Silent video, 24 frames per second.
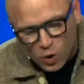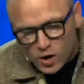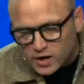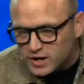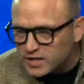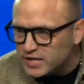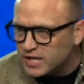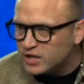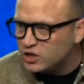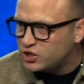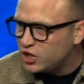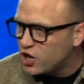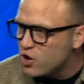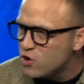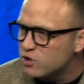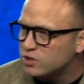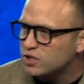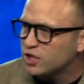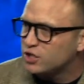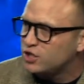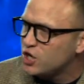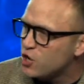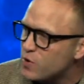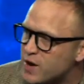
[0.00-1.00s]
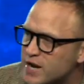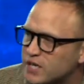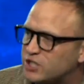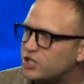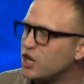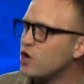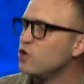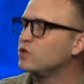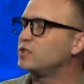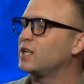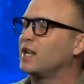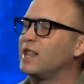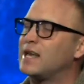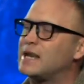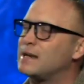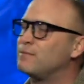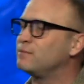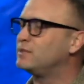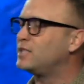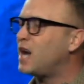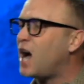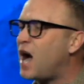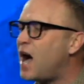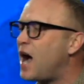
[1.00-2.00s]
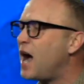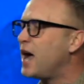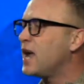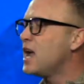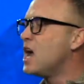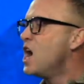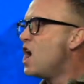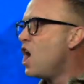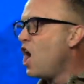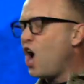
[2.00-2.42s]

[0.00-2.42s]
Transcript: what did he choose to do? He chose to let him die